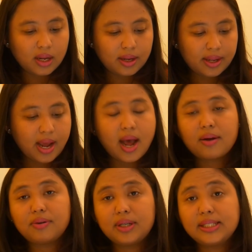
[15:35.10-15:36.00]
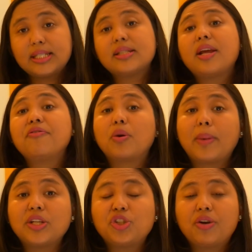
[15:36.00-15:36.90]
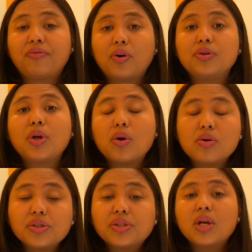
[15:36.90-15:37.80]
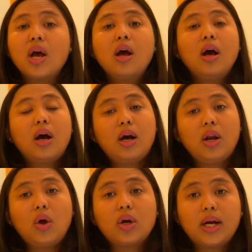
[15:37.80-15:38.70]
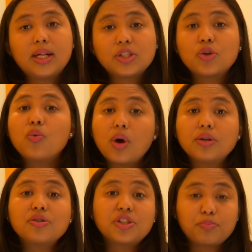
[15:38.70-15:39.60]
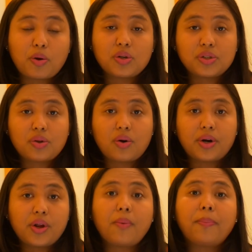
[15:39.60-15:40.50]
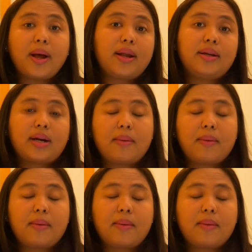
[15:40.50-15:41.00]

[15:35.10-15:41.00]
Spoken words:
Yeah, this is the information for those locals who want to sponsor your partner.